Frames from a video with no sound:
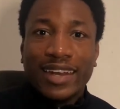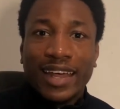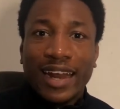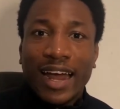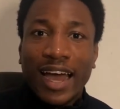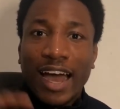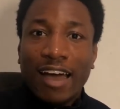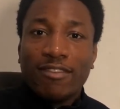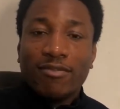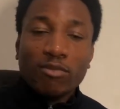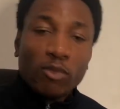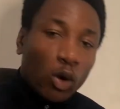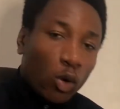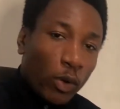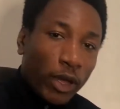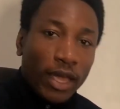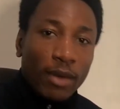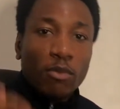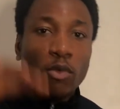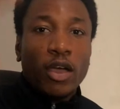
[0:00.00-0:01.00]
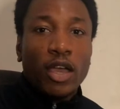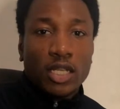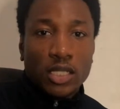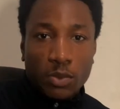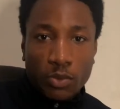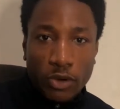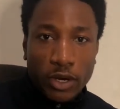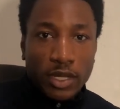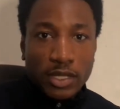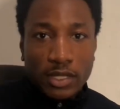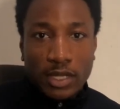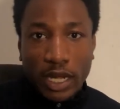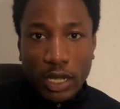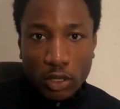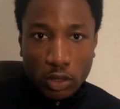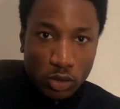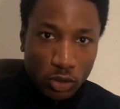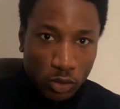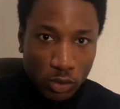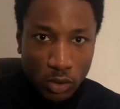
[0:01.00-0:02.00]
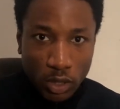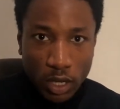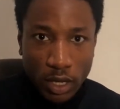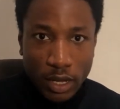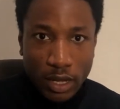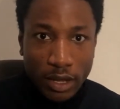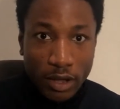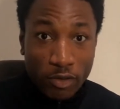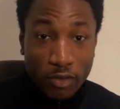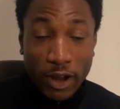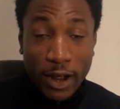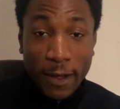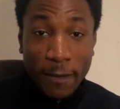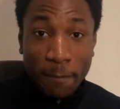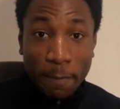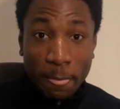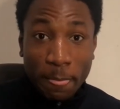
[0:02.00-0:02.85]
have way more experience than you, right?